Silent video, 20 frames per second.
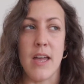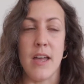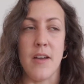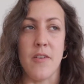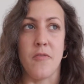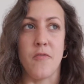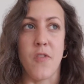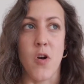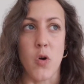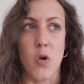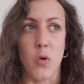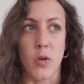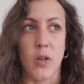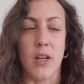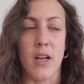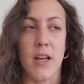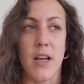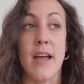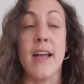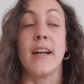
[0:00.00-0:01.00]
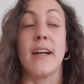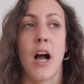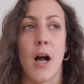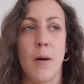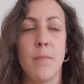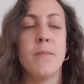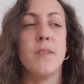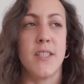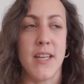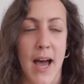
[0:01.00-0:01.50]
it
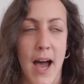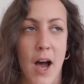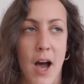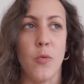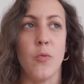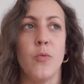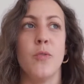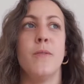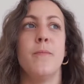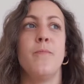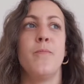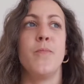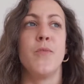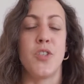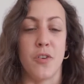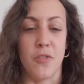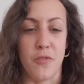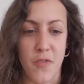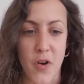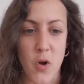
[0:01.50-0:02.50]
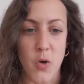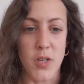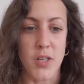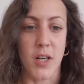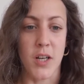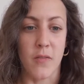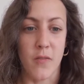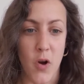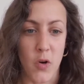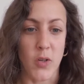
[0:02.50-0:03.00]
comes down to
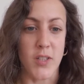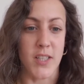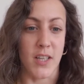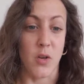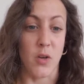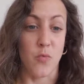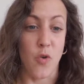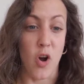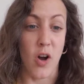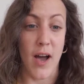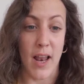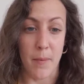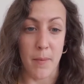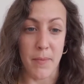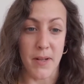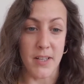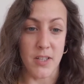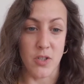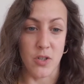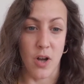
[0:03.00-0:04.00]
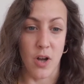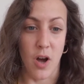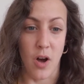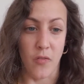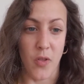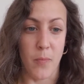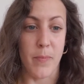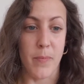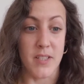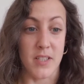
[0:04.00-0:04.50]
focusing on the wrong elements
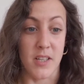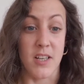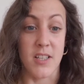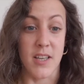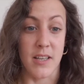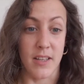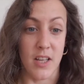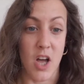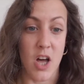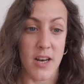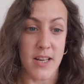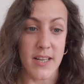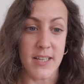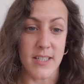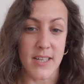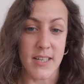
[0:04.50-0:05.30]
of the business in the early